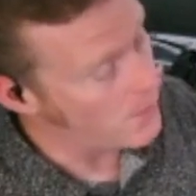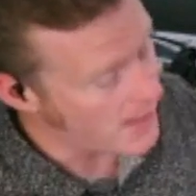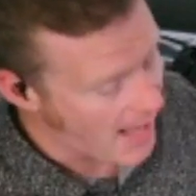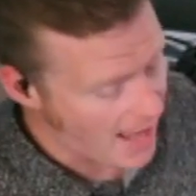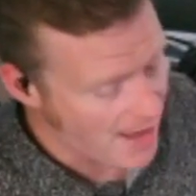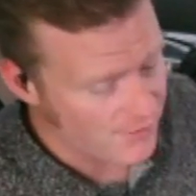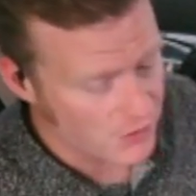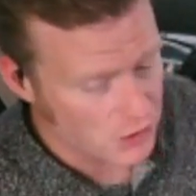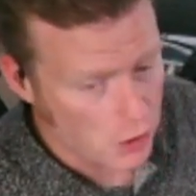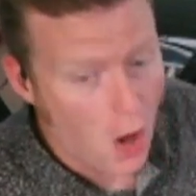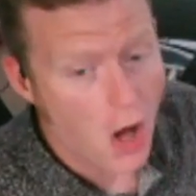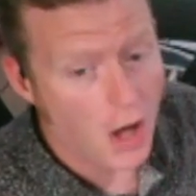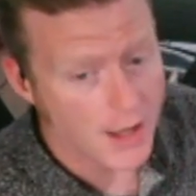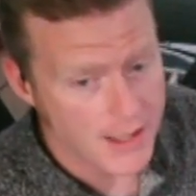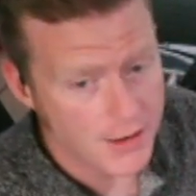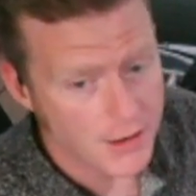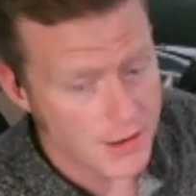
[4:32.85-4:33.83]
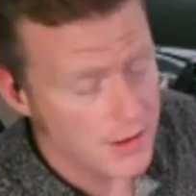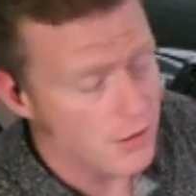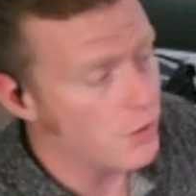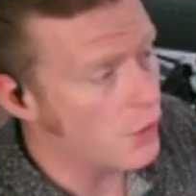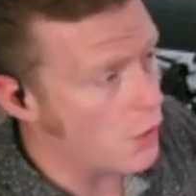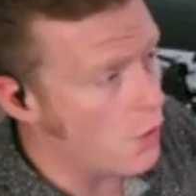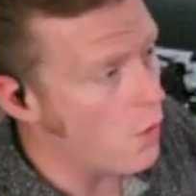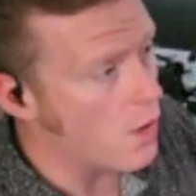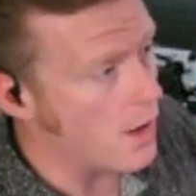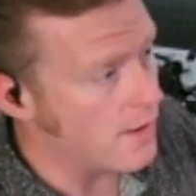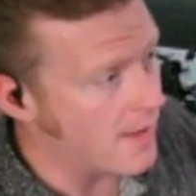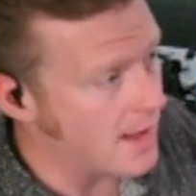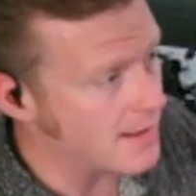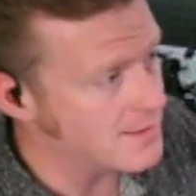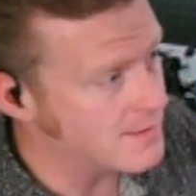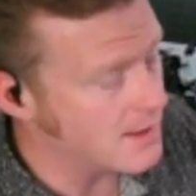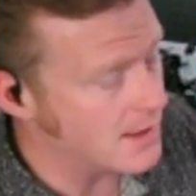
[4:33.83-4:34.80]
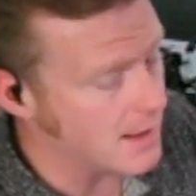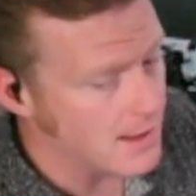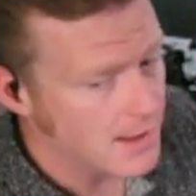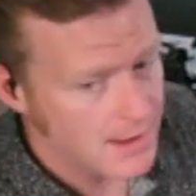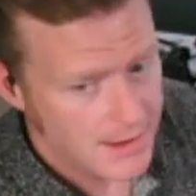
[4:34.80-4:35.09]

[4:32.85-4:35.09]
Well, we have a law here in Illinois that